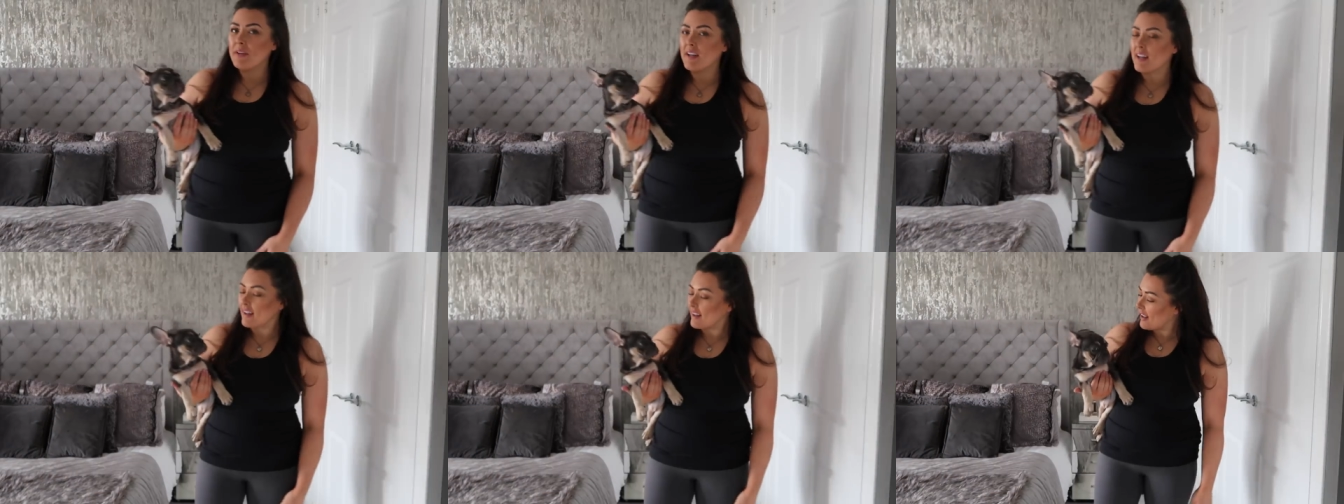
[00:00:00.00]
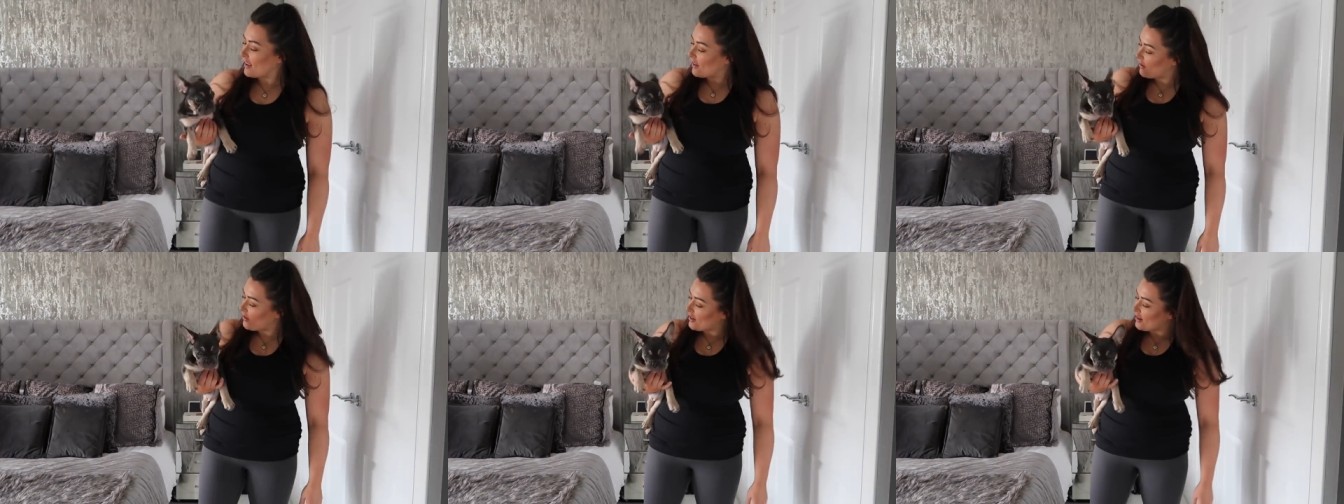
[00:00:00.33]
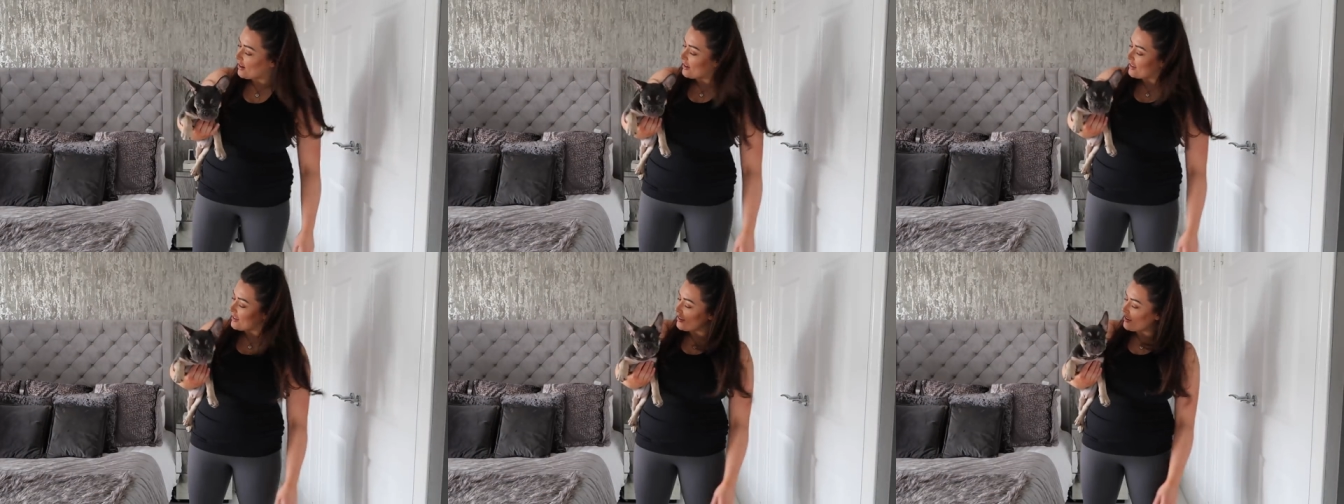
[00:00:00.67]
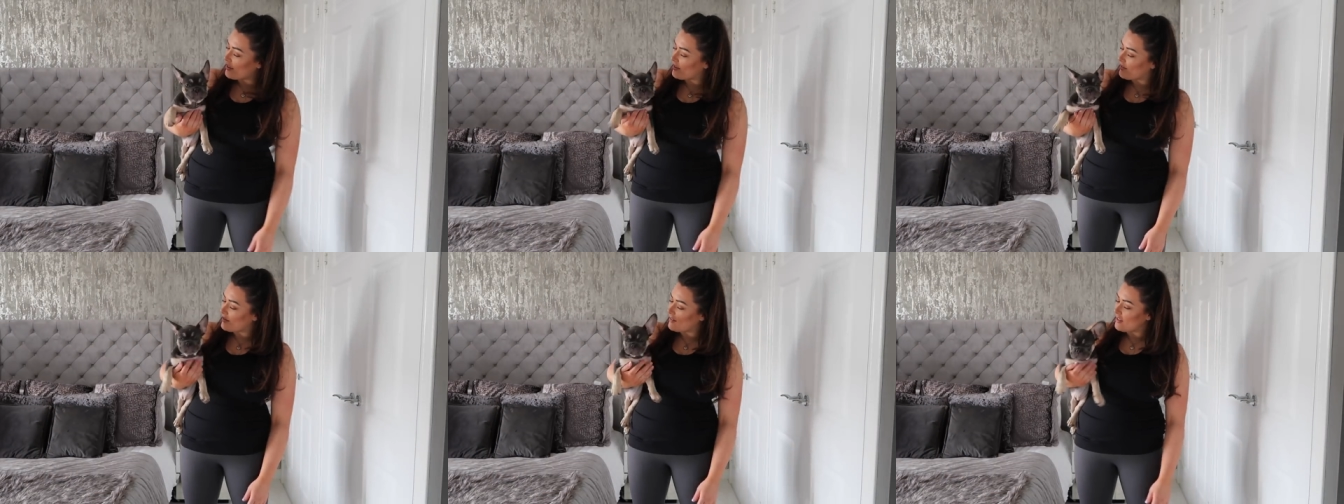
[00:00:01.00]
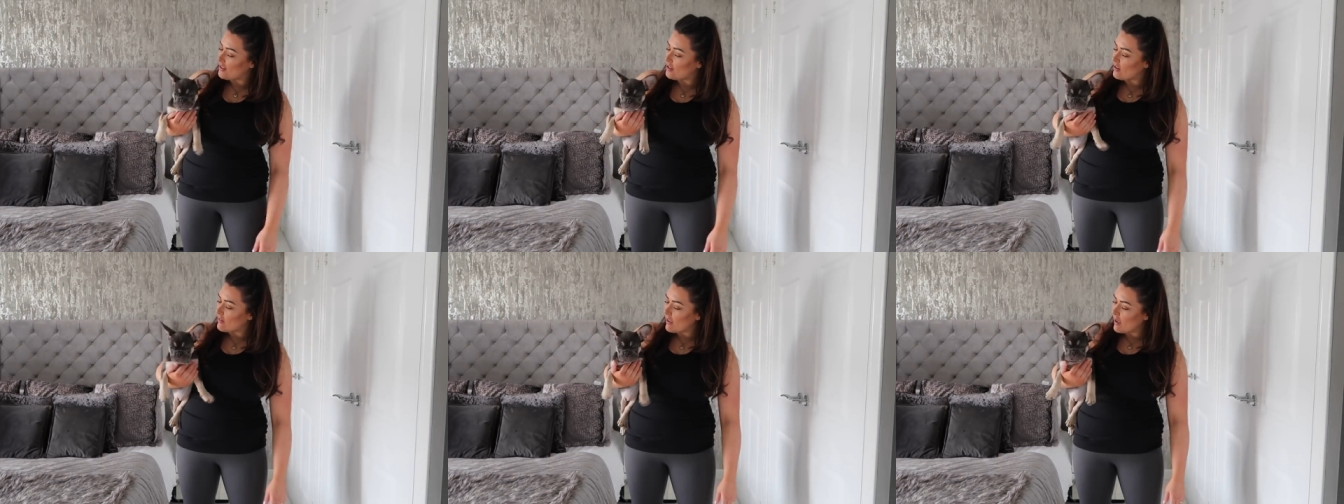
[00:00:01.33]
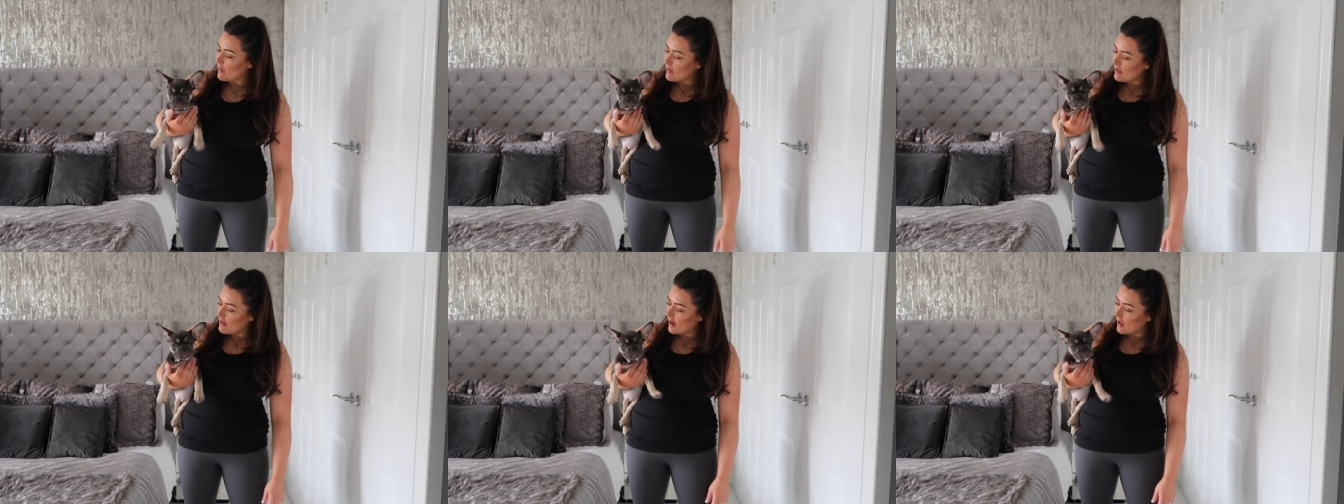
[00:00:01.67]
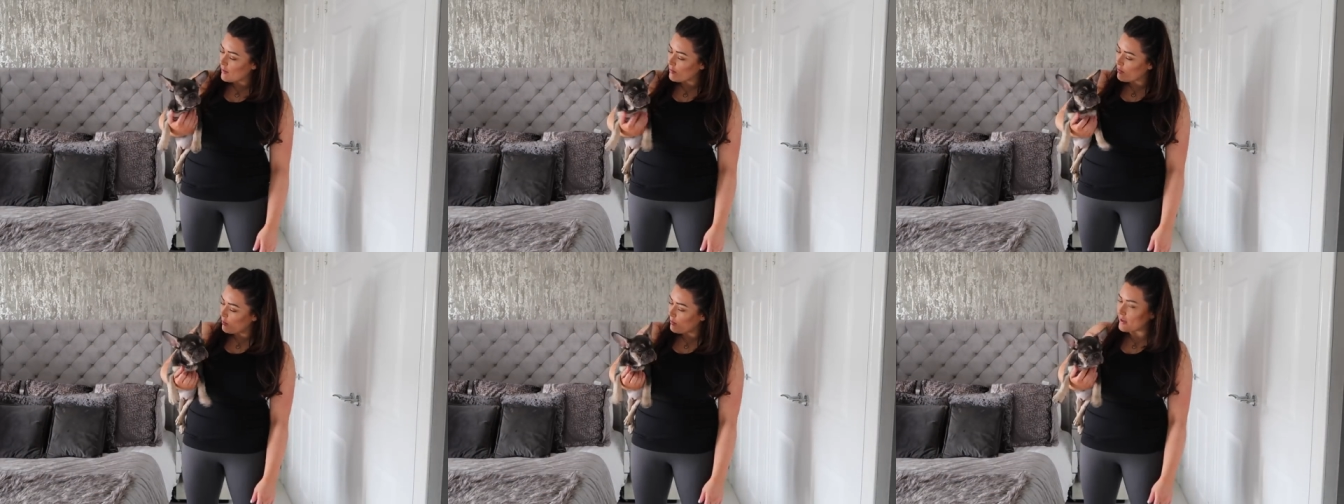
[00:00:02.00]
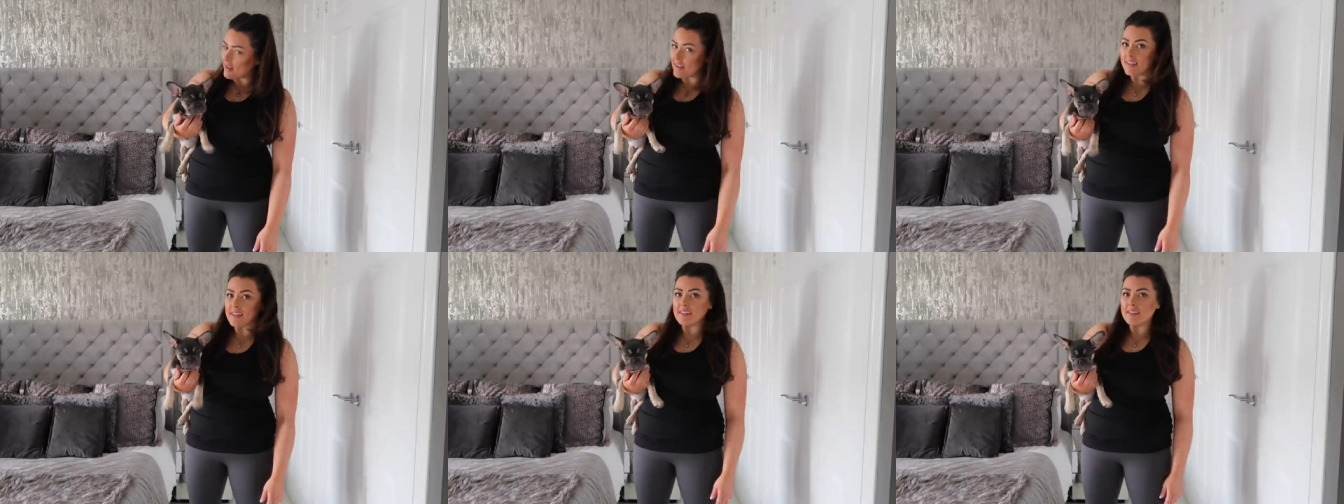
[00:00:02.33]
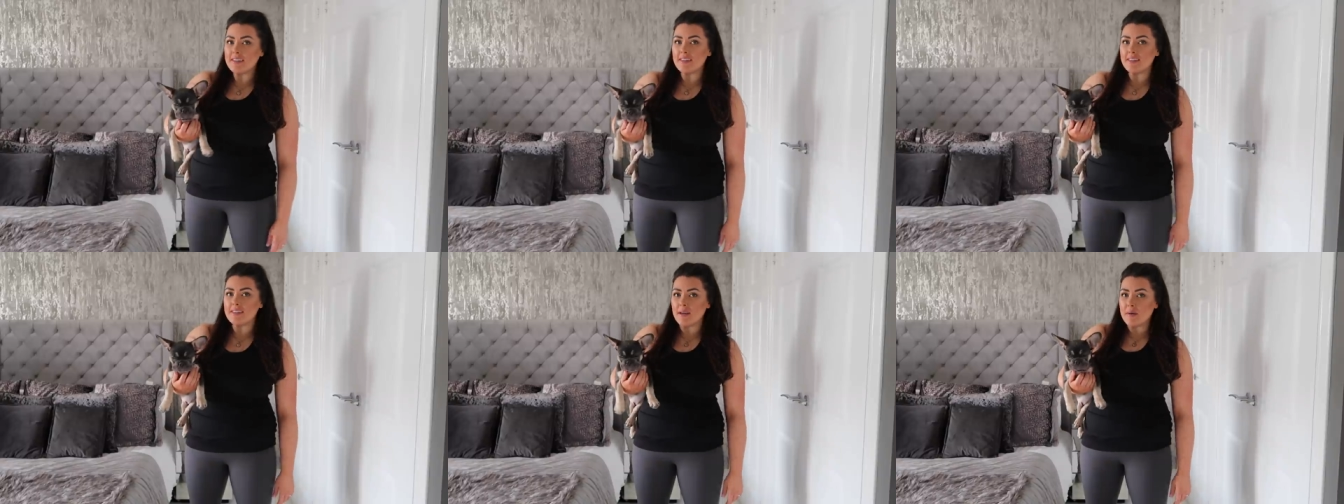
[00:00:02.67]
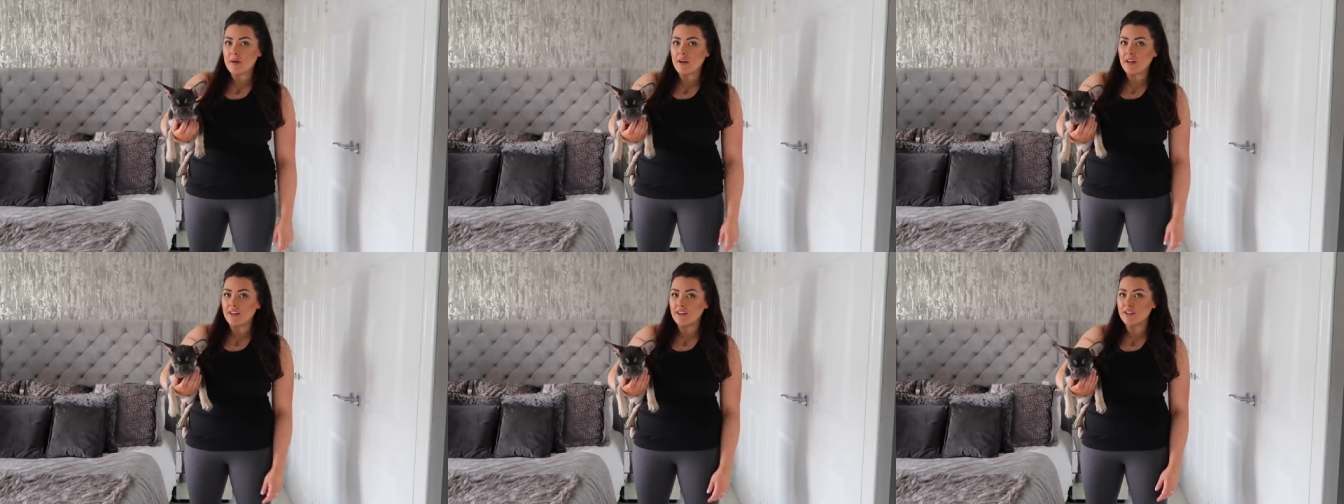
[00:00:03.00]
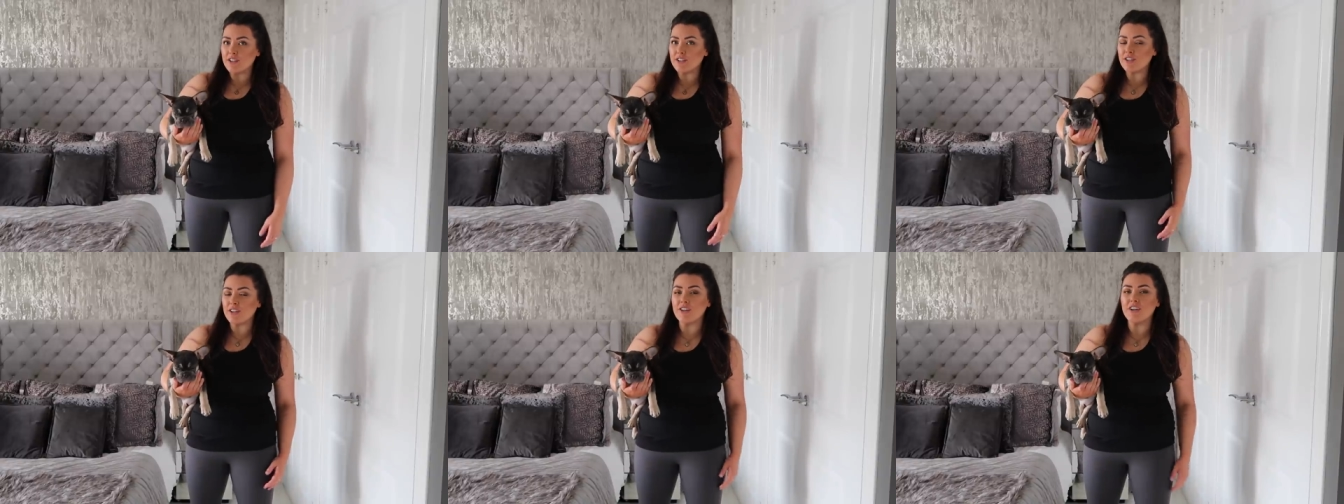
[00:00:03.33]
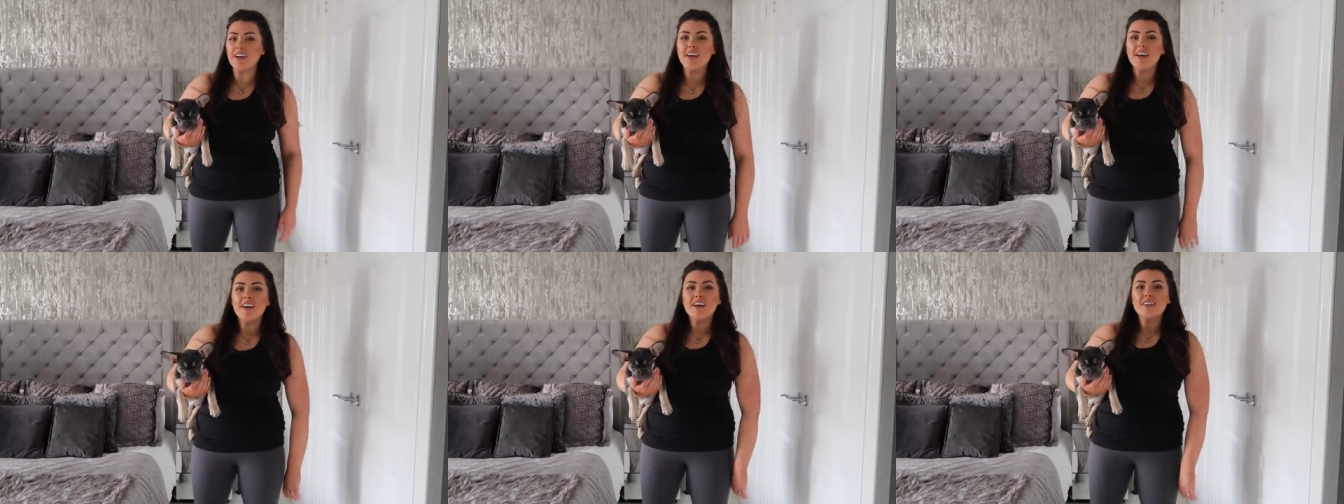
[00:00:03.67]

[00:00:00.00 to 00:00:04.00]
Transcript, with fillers: been a fling on, aren't you? they've came at the right moment because this is the same colour as you.